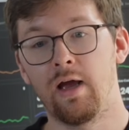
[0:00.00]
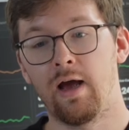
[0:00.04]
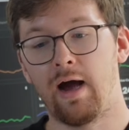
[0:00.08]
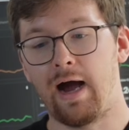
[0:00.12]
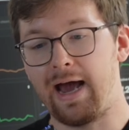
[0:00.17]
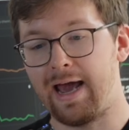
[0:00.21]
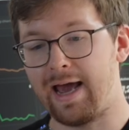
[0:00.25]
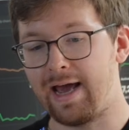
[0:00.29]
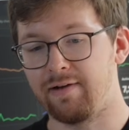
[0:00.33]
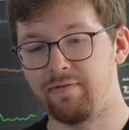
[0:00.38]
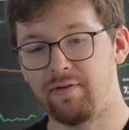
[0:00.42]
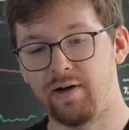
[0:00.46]

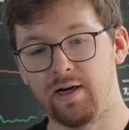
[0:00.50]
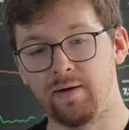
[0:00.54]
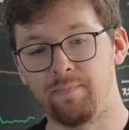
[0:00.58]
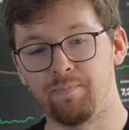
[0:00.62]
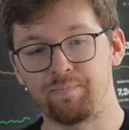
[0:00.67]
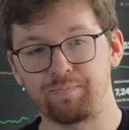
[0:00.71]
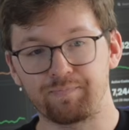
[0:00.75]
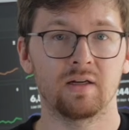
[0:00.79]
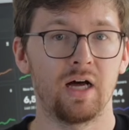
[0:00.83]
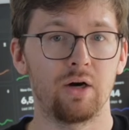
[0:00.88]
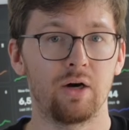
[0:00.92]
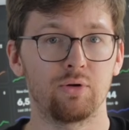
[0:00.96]
I have a
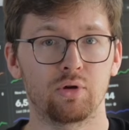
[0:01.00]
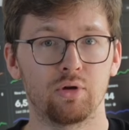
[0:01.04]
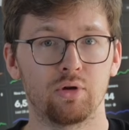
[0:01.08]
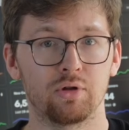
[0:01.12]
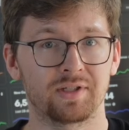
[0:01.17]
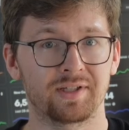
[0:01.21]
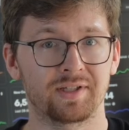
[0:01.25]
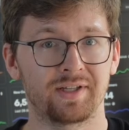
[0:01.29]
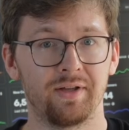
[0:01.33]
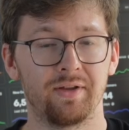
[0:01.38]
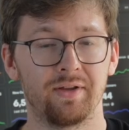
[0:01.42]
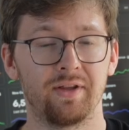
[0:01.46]
Cloud Code
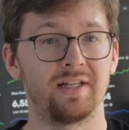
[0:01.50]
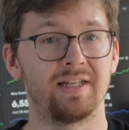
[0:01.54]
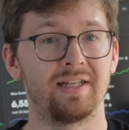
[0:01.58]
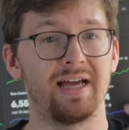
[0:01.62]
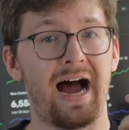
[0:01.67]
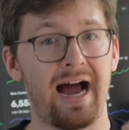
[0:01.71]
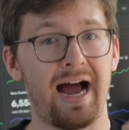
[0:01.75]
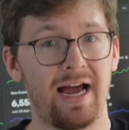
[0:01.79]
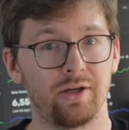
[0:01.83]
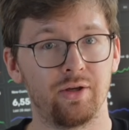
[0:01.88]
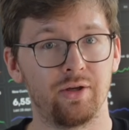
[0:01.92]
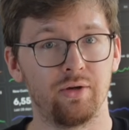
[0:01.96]
skill that
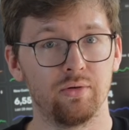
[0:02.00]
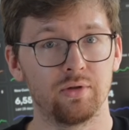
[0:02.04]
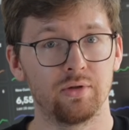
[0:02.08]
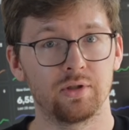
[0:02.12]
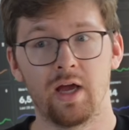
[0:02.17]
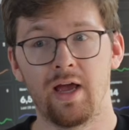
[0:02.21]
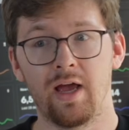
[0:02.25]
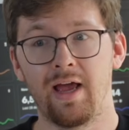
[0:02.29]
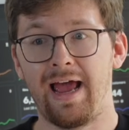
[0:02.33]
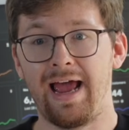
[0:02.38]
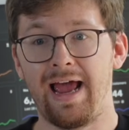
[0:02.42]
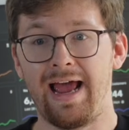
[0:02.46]
I use,
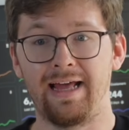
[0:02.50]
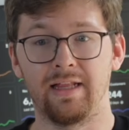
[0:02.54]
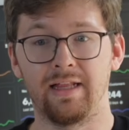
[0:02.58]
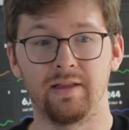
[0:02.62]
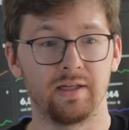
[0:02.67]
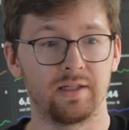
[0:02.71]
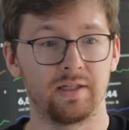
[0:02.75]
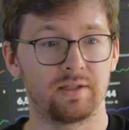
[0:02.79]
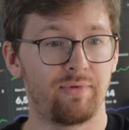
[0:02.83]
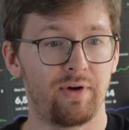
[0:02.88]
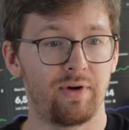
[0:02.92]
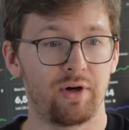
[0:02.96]
and
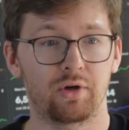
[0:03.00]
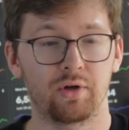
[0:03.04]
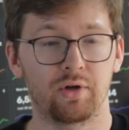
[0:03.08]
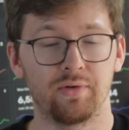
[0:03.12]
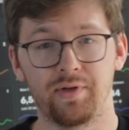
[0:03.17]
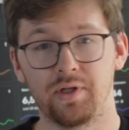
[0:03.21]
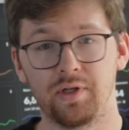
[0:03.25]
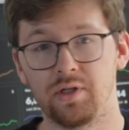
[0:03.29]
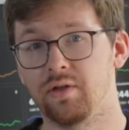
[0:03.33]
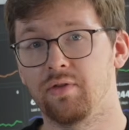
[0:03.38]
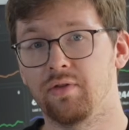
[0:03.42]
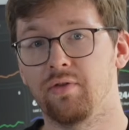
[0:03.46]
it's very
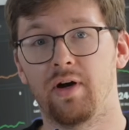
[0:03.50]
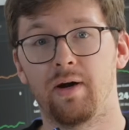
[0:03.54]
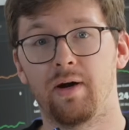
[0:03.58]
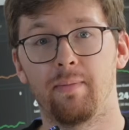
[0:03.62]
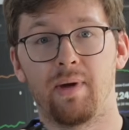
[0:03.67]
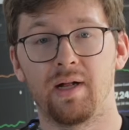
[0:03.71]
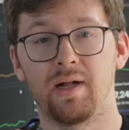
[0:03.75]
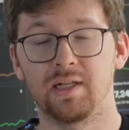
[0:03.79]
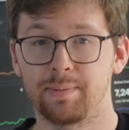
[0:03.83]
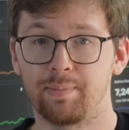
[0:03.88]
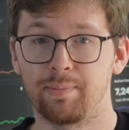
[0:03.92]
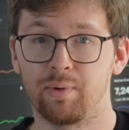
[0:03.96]
convenient. There are
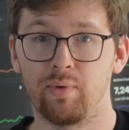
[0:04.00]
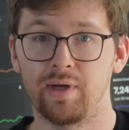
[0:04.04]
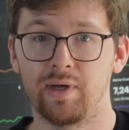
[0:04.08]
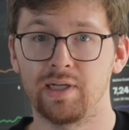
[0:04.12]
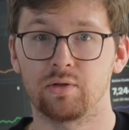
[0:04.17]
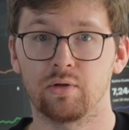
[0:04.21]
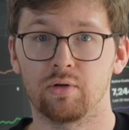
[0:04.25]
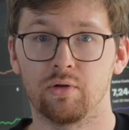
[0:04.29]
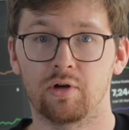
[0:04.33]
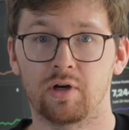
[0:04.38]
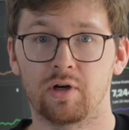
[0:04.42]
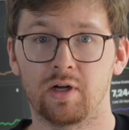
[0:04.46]
multiple ways
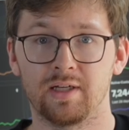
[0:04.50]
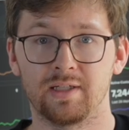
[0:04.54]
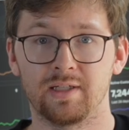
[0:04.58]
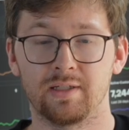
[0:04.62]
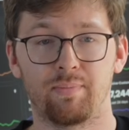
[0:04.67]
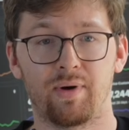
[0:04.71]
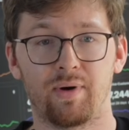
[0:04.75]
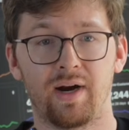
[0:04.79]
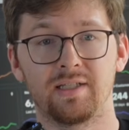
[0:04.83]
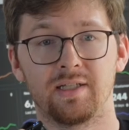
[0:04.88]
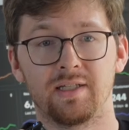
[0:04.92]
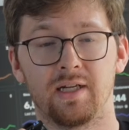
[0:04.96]
to localize the
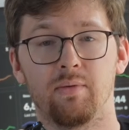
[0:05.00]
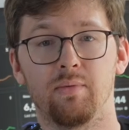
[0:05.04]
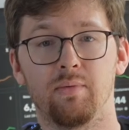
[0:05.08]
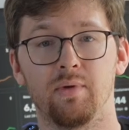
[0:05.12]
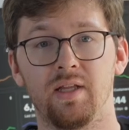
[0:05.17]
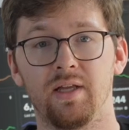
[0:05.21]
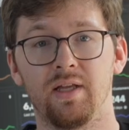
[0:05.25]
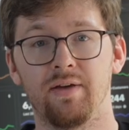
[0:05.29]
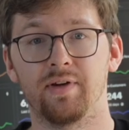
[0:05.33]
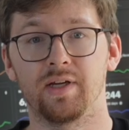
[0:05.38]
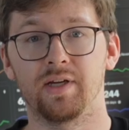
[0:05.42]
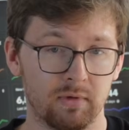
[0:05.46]
price, and I will
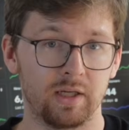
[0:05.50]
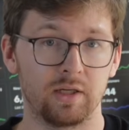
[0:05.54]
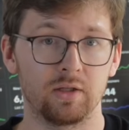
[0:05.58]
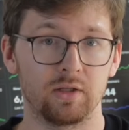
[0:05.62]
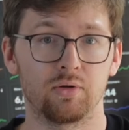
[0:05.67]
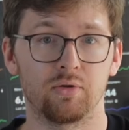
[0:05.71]
leave a link